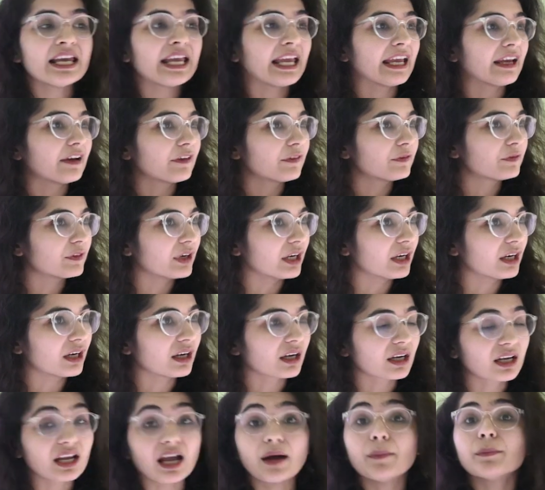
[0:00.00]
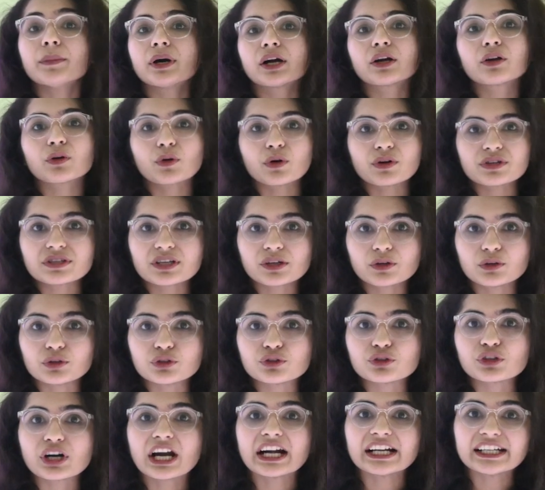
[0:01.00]
have come across in
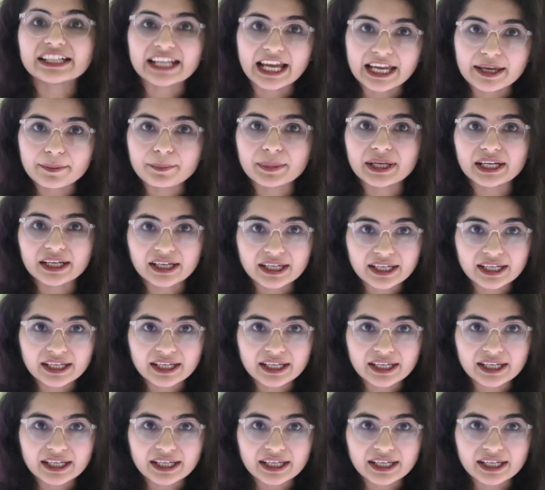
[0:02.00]
Gujarat time and